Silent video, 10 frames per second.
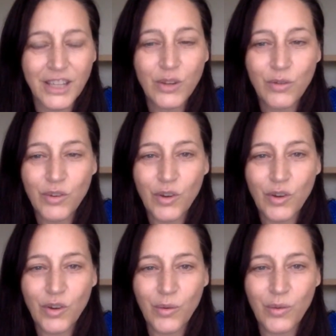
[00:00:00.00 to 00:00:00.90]
You know
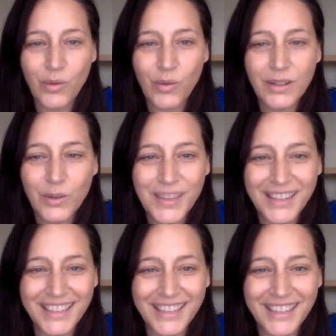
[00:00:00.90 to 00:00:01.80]
who
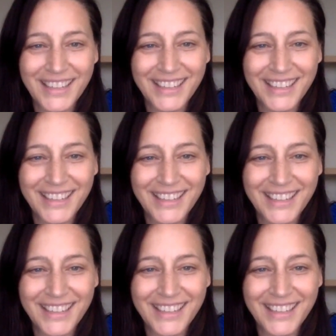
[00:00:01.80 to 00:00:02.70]
they need.
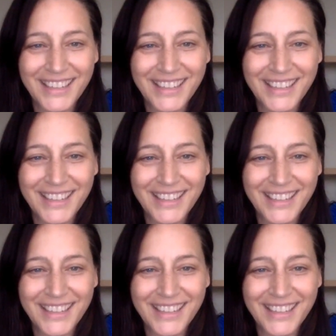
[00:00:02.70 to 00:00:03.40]
You